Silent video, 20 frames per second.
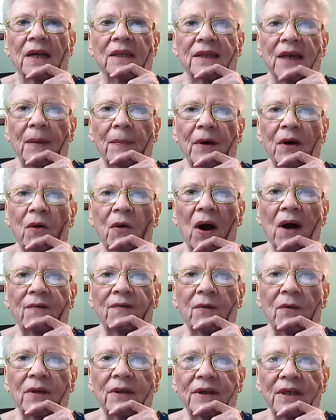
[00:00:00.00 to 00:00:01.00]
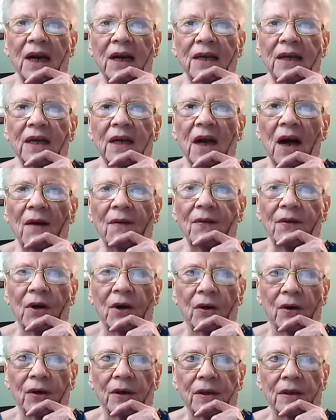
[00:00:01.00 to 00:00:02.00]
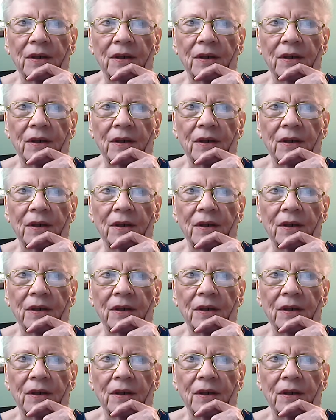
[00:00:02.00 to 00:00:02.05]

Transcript: Democrat for Lieutenant Governor.